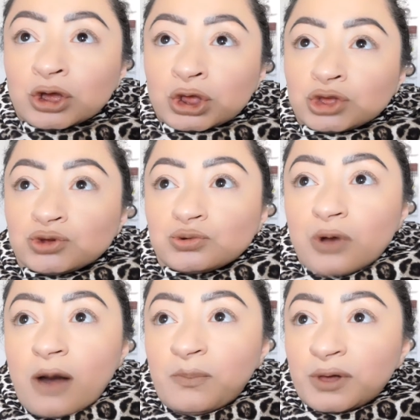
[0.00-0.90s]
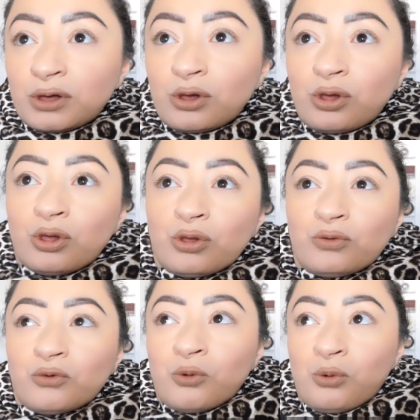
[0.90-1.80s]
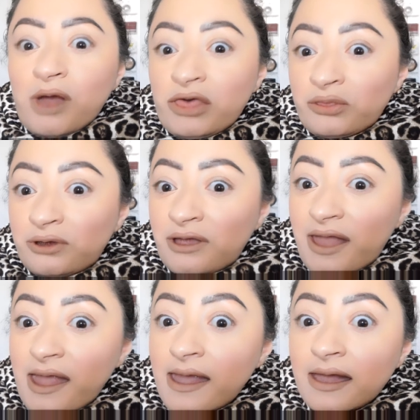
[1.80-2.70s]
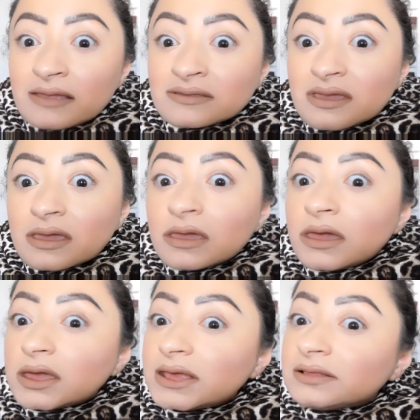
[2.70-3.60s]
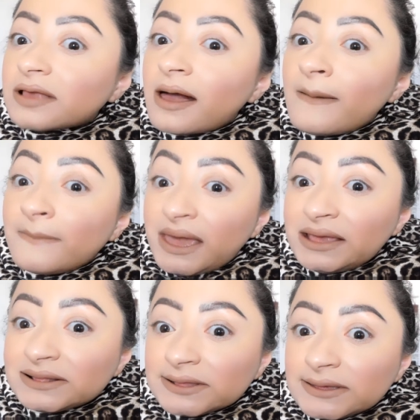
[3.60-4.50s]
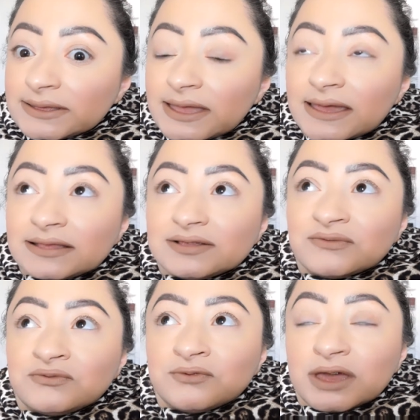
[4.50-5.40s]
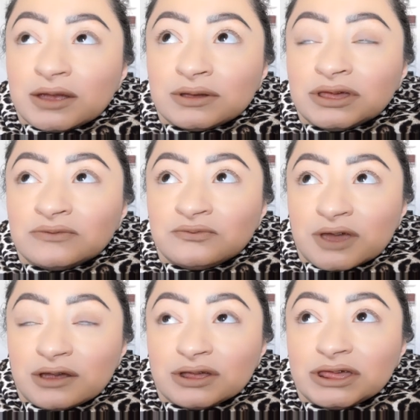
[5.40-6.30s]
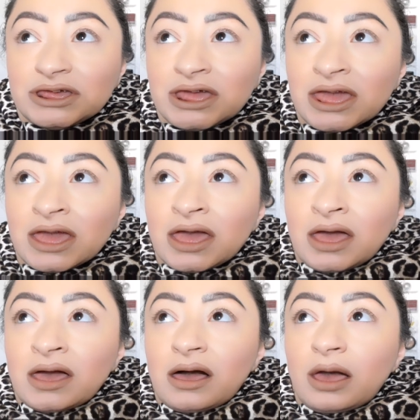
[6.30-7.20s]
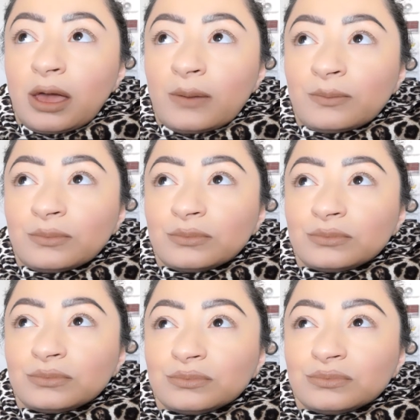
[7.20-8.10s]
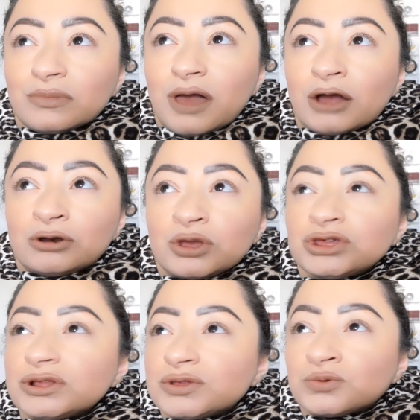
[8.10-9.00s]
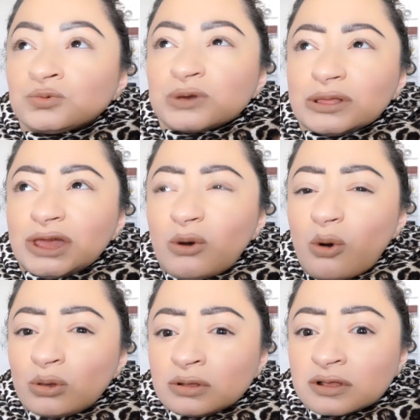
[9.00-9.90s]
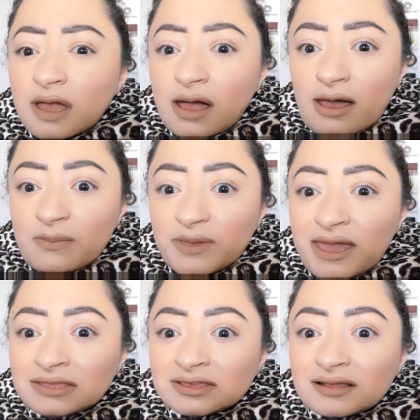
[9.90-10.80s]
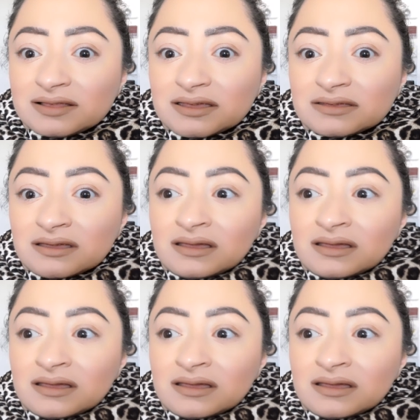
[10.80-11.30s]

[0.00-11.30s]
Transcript: tropical weather, and it is amazing. It's very, very I don't know, it just really holds up and doesn't